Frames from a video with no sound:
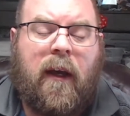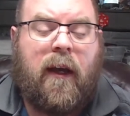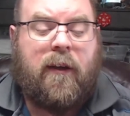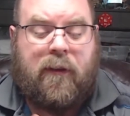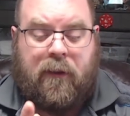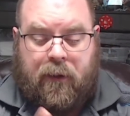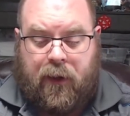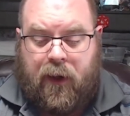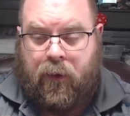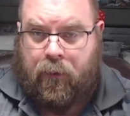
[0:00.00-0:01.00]
And,
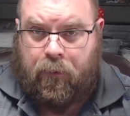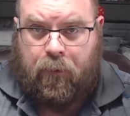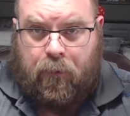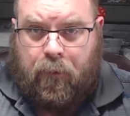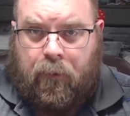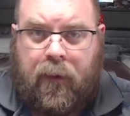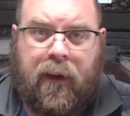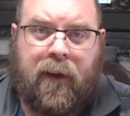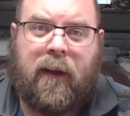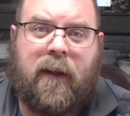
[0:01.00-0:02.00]
it
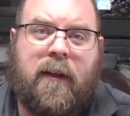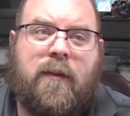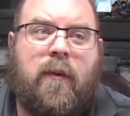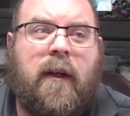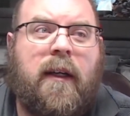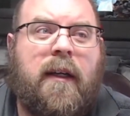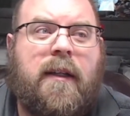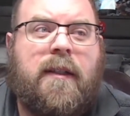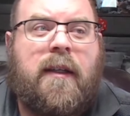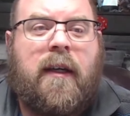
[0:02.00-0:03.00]
is what it is.